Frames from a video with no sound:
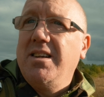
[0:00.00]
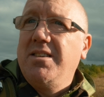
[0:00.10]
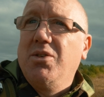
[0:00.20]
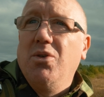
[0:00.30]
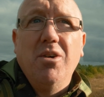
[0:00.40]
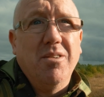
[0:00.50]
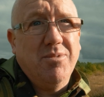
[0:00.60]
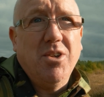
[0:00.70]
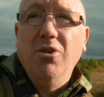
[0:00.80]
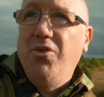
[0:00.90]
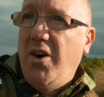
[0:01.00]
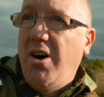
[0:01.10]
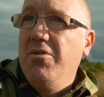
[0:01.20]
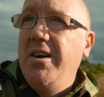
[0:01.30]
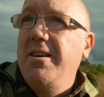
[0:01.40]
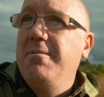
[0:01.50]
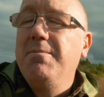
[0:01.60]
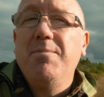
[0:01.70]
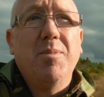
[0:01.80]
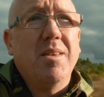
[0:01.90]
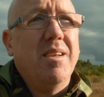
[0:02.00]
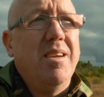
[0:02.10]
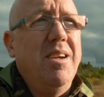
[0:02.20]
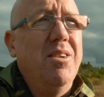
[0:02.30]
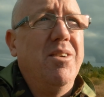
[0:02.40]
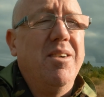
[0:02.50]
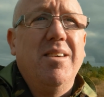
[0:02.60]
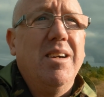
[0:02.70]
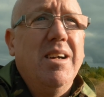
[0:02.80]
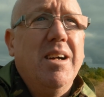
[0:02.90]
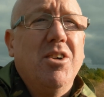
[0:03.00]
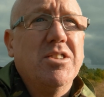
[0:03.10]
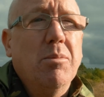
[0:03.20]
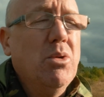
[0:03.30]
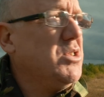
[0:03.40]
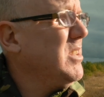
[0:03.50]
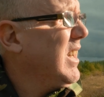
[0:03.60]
to go too far in, you know, because I'm losing the